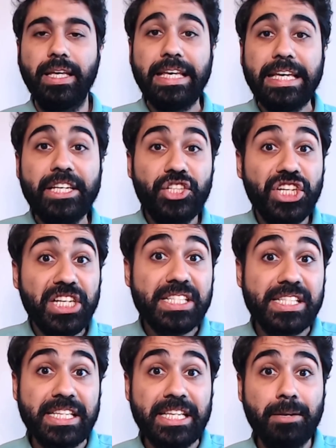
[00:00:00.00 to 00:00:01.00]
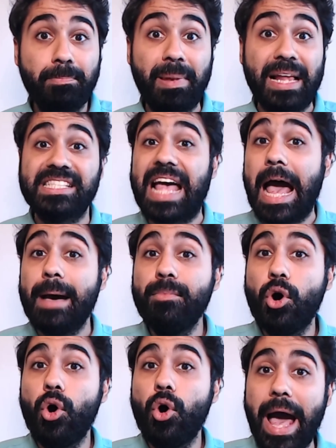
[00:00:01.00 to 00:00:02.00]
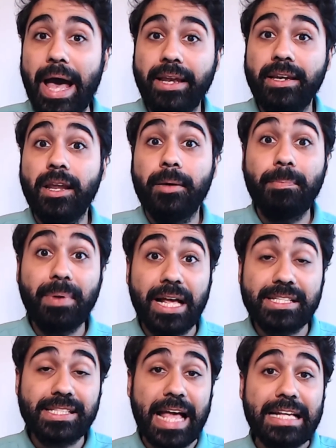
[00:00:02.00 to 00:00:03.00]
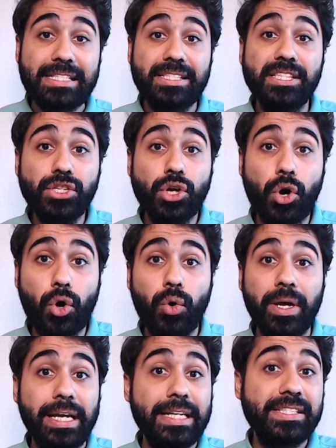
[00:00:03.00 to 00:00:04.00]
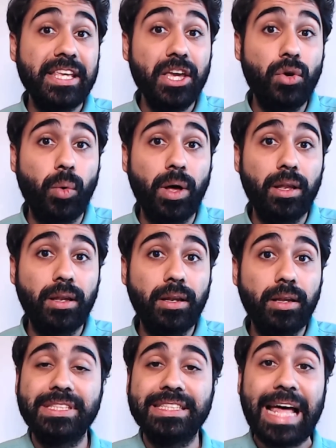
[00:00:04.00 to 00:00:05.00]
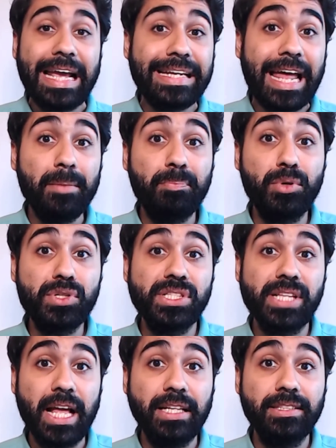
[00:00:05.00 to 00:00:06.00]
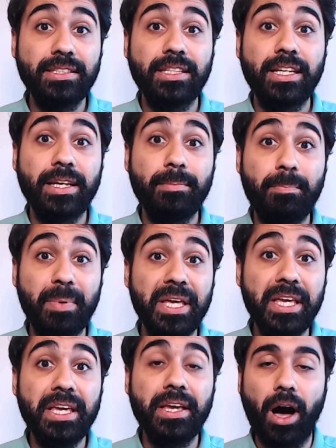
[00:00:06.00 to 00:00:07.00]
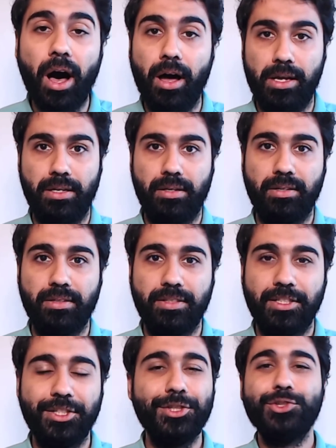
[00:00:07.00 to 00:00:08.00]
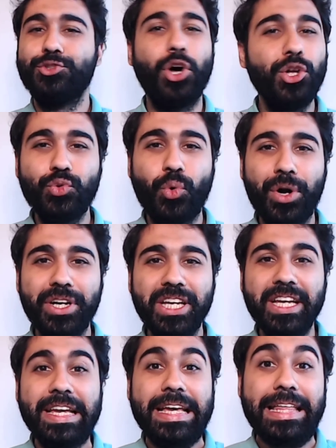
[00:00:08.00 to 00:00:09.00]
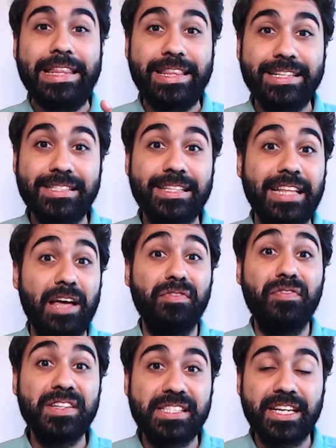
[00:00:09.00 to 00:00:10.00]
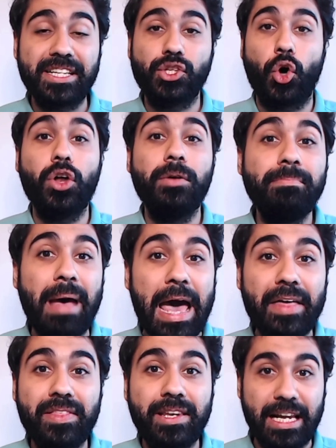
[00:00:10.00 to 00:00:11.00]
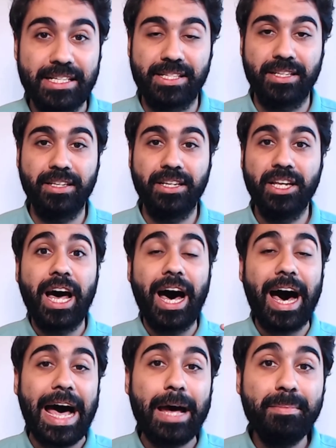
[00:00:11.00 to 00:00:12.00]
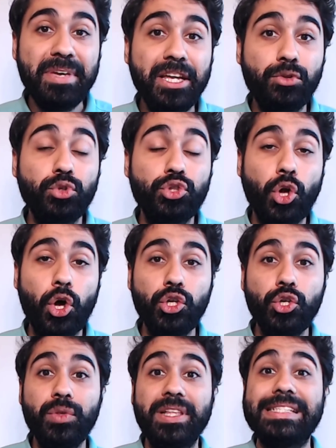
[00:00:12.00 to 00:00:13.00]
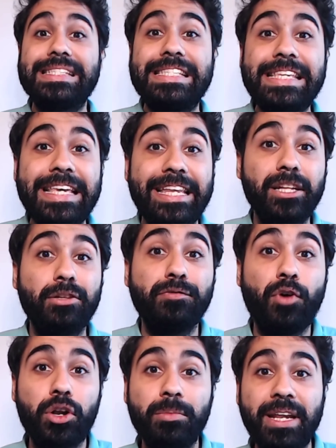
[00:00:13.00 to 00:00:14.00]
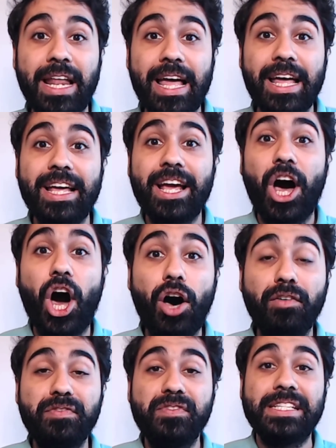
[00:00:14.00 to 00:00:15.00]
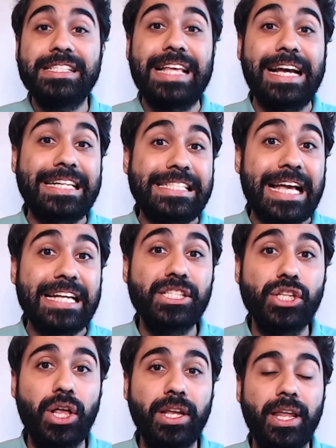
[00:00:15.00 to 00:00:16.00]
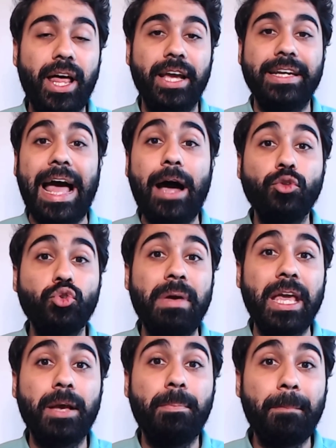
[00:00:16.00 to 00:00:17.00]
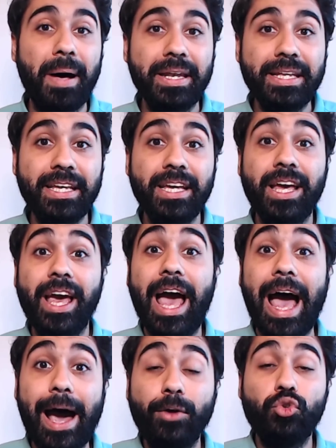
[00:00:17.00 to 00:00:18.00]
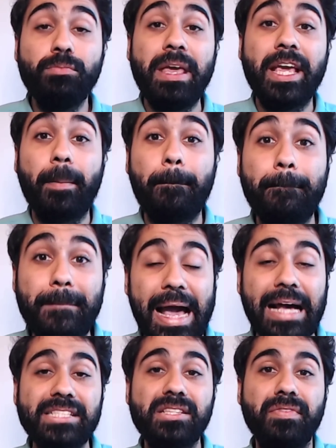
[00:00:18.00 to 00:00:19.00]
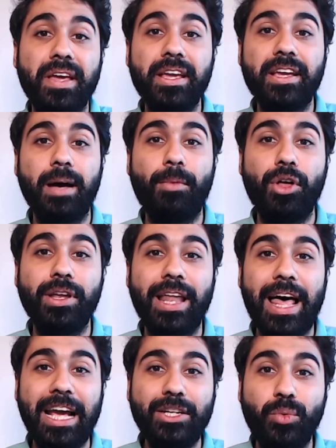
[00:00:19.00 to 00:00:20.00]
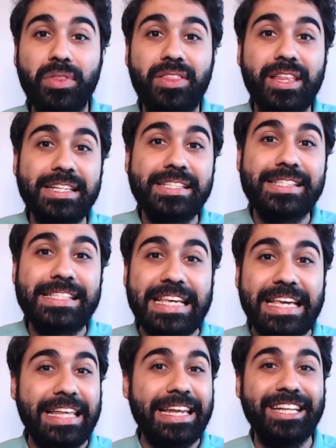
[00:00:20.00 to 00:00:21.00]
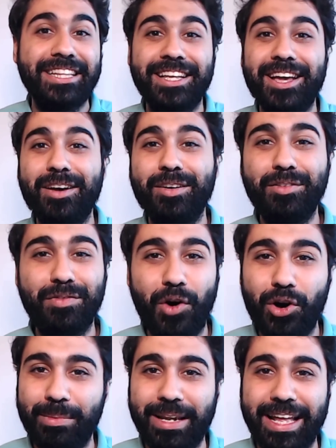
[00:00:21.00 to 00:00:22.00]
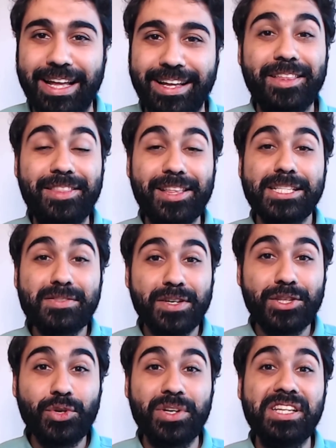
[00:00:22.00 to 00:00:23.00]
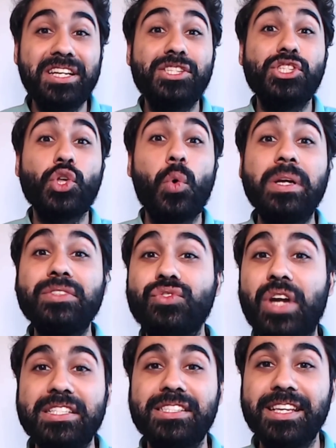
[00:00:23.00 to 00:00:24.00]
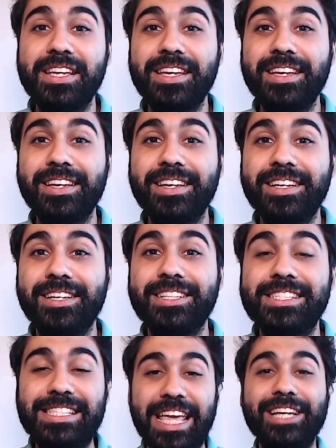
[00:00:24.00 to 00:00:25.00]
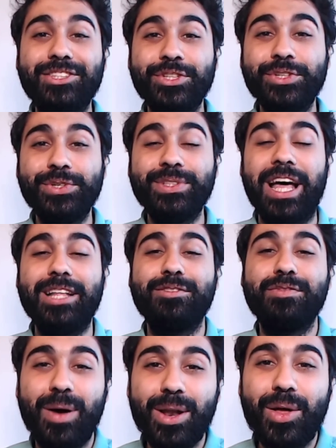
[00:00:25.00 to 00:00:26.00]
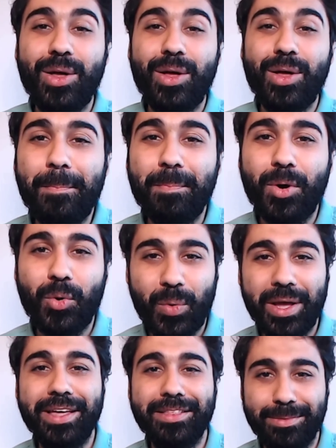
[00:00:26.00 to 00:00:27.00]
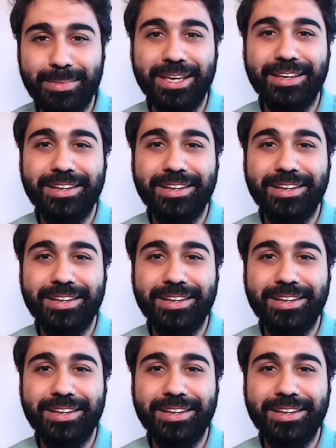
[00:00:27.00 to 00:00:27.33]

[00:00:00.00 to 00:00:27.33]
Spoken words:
EGC plus MON plus SEO is equal 99% PI. Don't worry, this is not a physics or math lesson. I'm here to show you the secret formula of success online, how to make money, how to make passive income online with this secret formula. This video is really so interesting. Stay tuned and follow up with me.